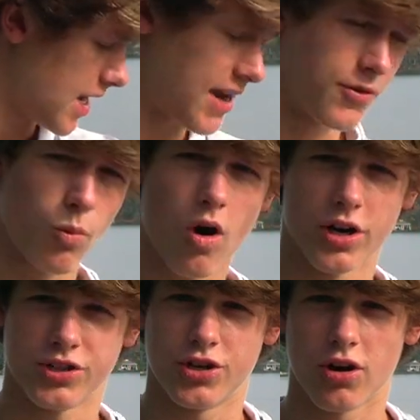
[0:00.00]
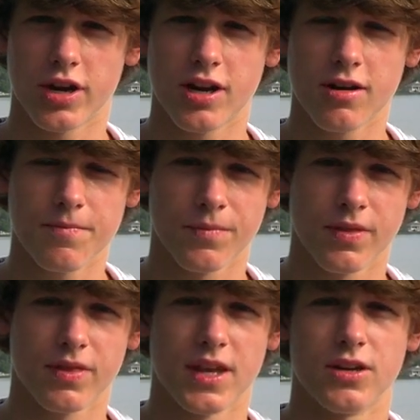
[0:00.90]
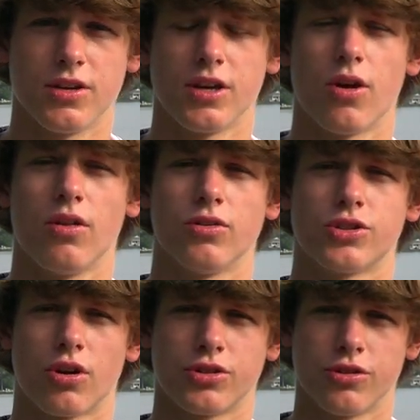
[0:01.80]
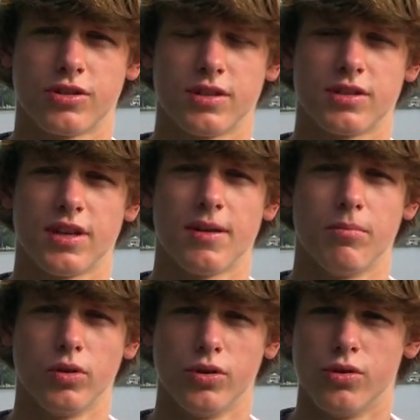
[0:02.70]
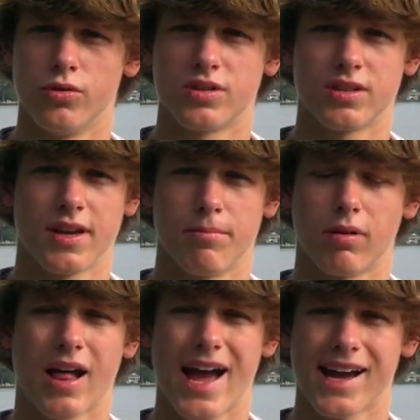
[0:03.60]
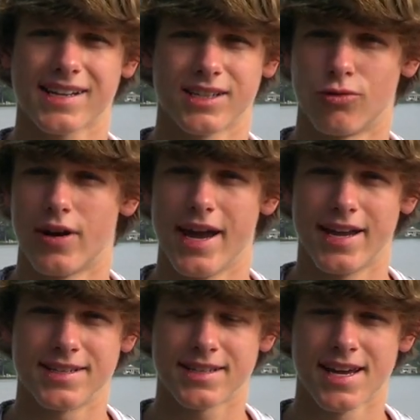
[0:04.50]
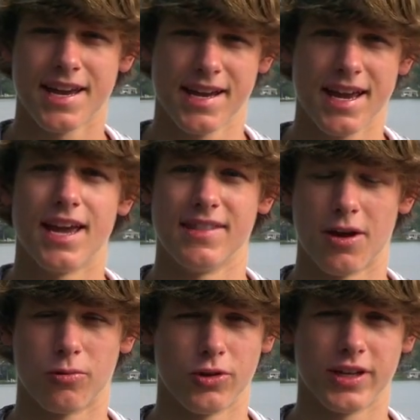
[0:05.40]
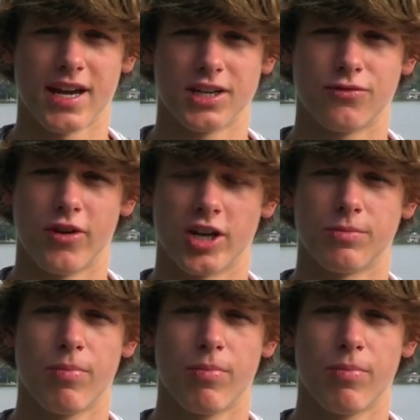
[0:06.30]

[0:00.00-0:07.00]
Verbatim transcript: if your water's dirtier, then you can go to those chartreuses and blues and blacks and reds and that will really catch fish.